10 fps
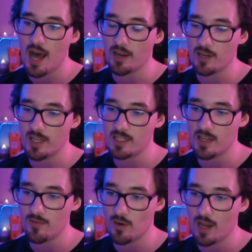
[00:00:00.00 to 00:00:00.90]
I got an
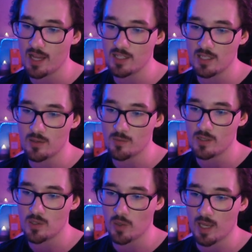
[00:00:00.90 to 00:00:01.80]
idea for a line to use when
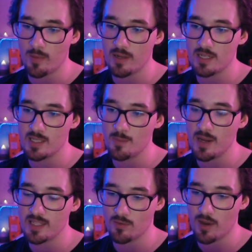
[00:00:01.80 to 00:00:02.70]
talking about
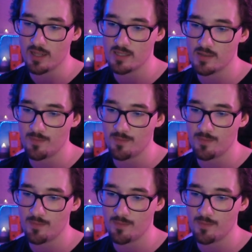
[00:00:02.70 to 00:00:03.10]
disability rights.